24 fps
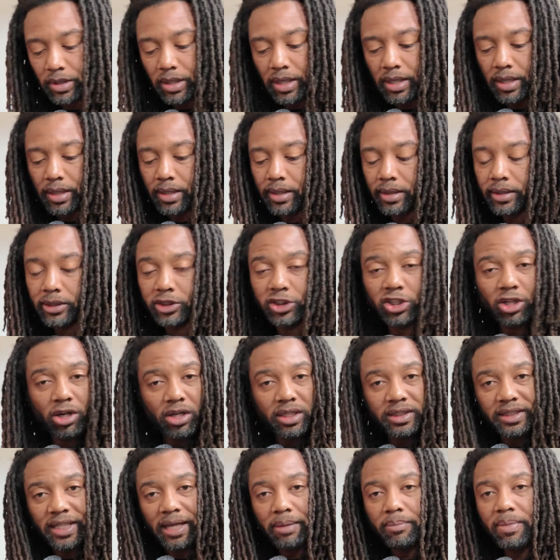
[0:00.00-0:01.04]

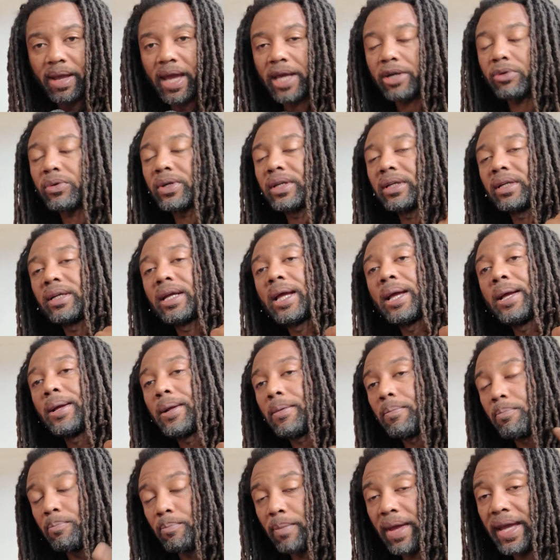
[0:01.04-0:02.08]
battery,
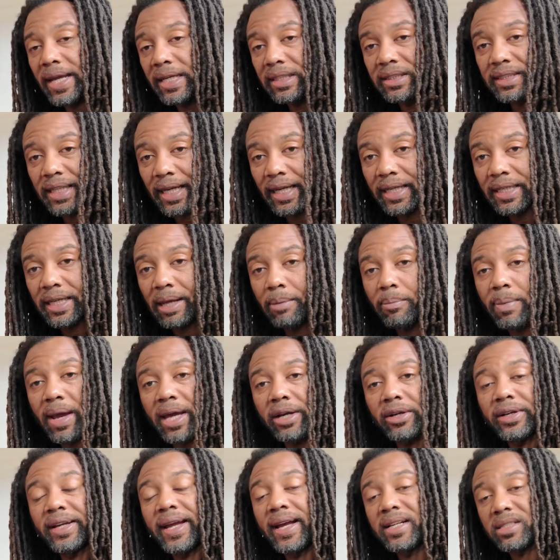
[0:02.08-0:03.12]
maintain that
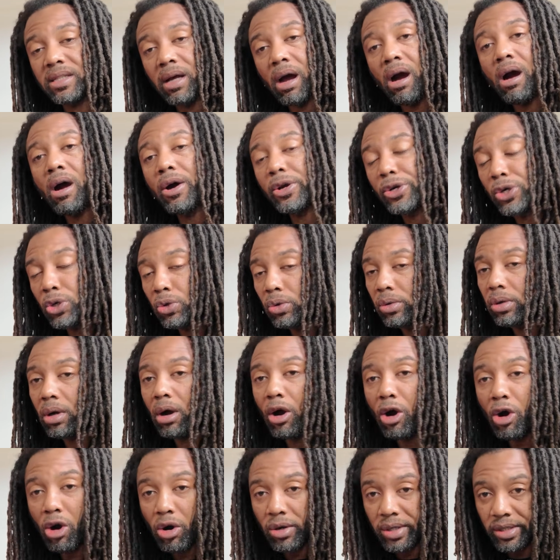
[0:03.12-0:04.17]
battery, has an auto
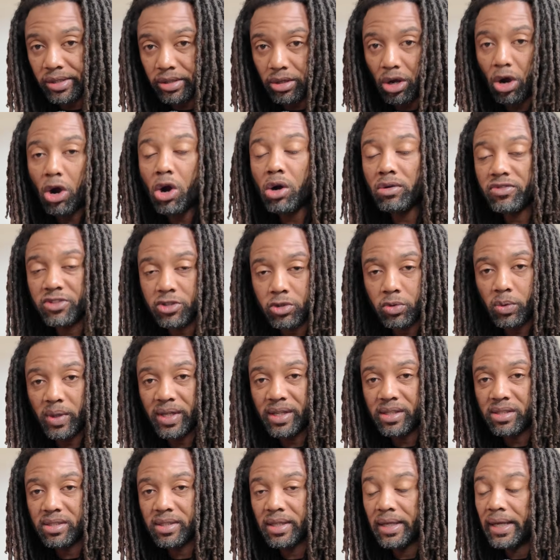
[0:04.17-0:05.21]
on and off
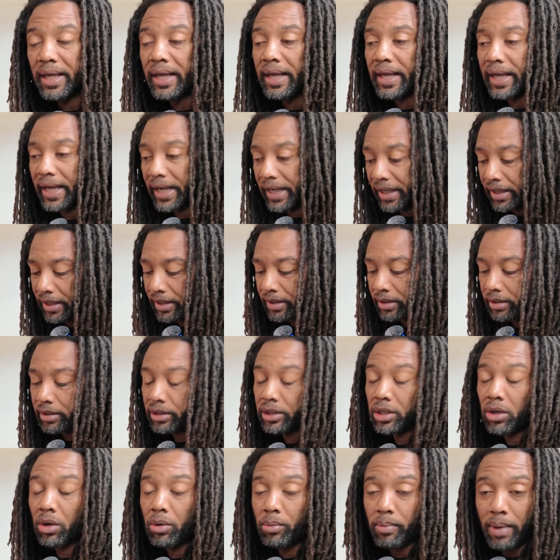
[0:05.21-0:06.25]
switch, and
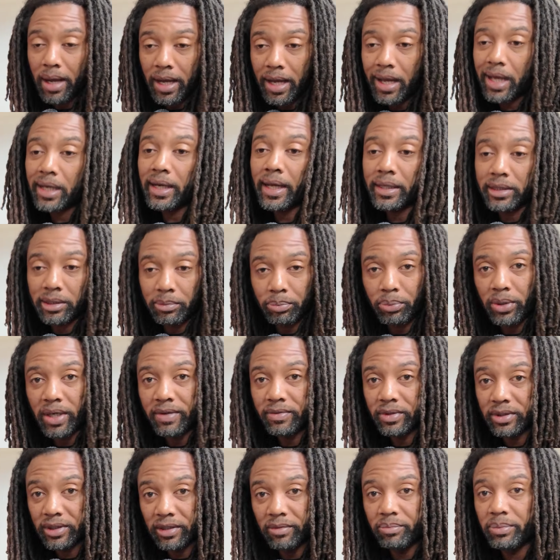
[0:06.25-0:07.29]
you know, I like the
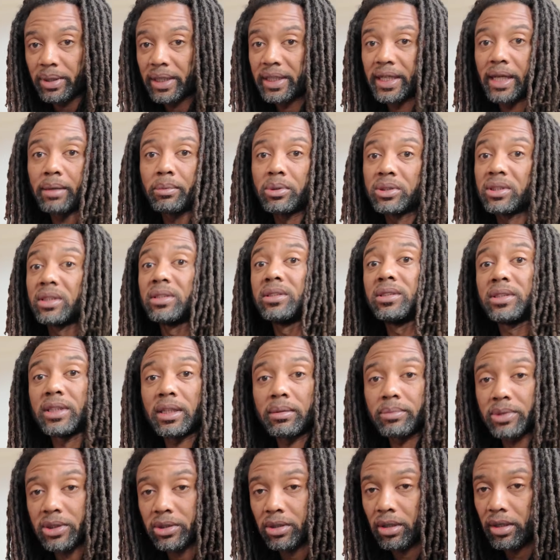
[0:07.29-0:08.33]
preference of being able to
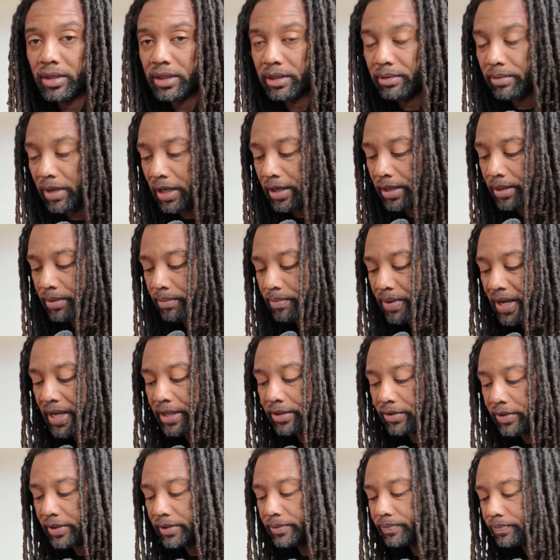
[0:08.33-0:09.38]
jump start the
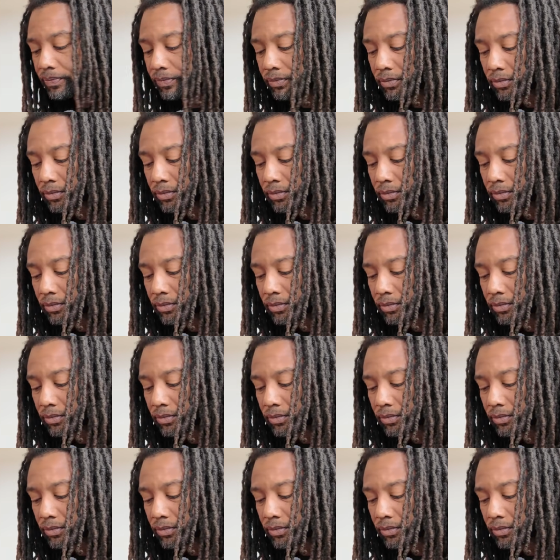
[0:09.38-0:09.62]
battery